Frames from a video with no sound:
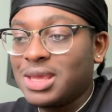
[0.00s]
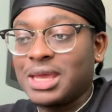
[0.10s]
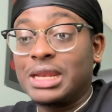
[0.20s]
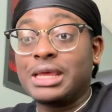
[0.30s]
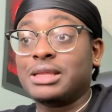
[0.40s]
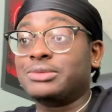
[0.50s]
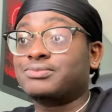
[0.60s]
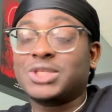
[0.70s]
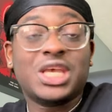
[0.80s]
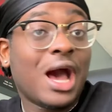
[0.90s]
and then
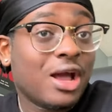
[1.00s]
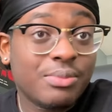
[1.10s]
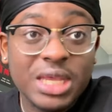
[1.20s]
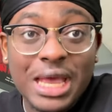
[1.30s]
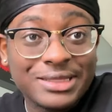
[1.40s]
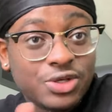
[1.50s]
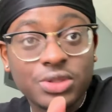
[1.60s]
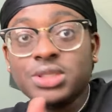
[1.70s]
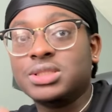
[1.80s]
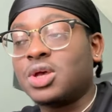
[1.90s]
kagami entered
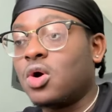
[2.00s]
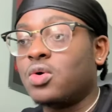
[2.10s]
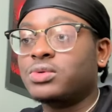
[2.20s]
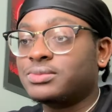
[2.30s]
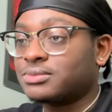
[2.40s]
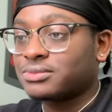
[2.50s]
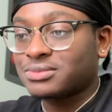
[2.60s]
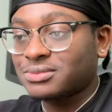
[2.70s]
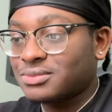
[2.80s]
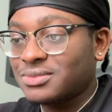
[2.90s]
the zone
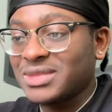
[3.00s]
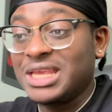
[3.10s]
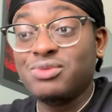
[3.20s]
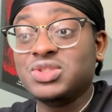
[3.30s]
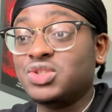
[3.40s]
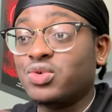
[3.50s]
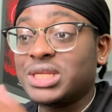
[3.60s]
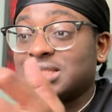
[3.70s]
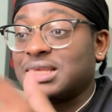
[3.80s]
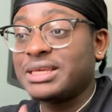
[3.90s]
he was doing
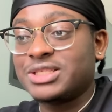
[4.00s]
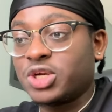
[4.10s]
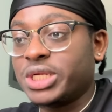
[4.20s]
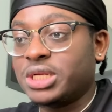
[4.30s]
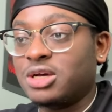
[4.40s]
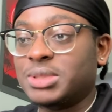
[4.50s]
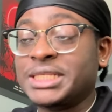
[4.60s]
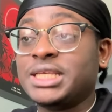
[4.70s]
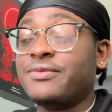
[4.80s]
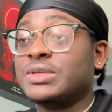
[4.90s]
his thing he turning up
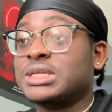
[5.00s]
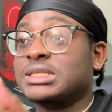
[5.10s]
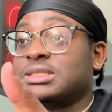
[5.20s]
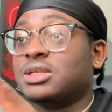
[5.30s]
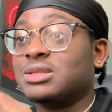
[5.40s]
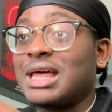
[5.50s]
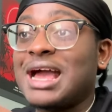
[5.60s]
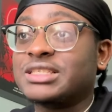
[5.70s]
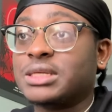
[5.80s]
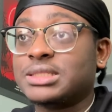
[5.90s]
let's see if it can still
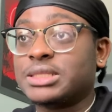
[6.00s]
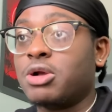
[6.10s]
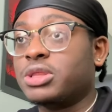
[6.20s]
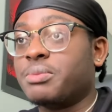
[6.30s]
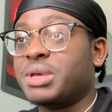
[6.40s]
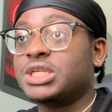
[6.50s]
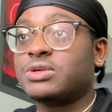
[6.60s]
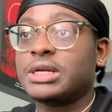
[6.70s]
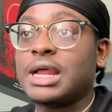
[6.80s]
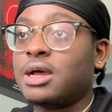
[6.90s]
last because they're on the bench
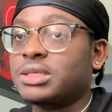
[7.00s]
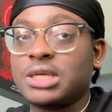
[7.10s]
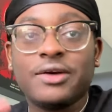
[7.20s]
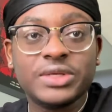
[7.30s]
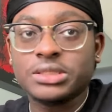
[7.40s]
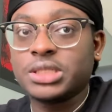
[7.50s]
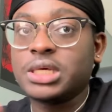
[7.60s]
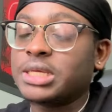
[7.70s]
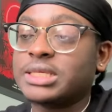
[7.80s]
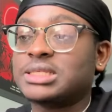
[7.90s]
right now he's obviously
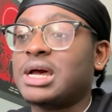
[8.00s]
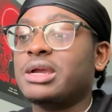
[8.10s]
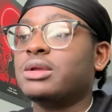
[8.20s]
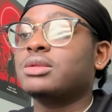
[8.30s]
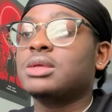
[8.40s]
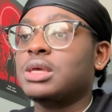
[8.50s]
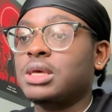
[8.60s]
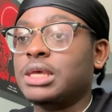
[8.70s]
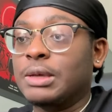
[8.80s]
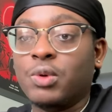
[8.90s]
gonna get tired
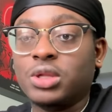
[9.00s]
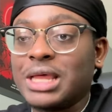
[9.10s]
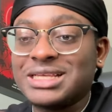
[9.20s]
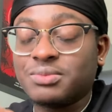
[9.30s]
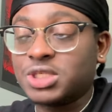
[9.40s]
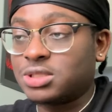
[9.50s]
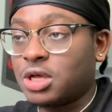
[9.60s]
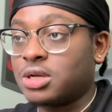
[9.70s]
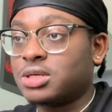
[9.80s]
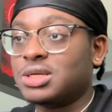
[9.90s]
it won't last much
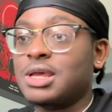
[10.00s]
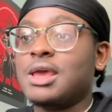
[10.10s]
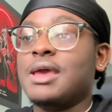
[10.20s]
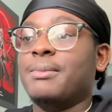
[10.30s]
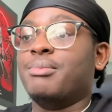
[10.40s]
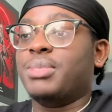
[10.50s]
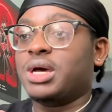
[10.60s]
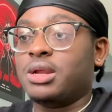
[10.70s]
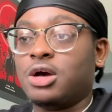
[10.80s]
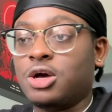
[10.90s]
longer
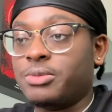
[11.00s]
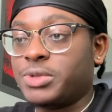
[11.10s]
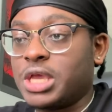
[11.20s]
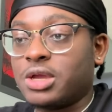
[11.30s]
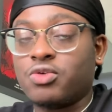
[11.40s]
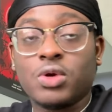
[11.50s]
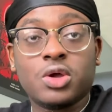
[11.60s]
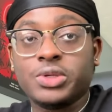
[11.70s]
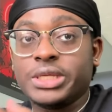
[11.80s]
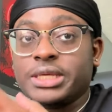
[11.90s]
but um yeah
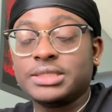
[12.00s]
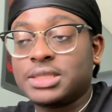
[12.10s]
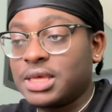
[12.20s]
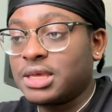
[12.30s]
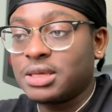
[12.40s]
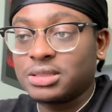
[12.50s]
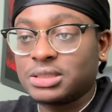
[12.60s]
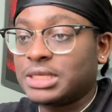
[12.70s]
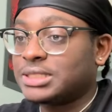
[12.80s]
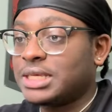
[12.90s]
Kuroko did his thing
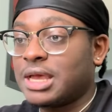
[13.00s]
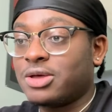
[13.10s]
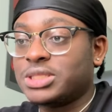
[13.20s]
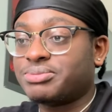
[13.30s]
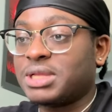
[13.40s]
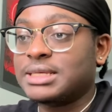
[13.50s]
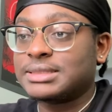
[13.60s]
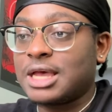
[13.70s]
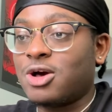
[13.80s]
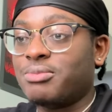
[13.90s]
let's see how this plays
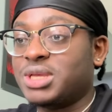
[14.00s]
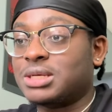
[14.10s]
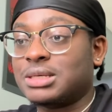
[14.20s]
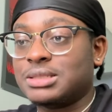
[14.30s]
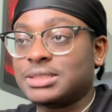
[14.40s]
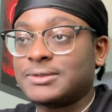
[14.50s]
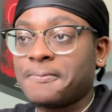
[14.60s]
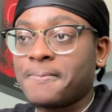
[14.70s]
out because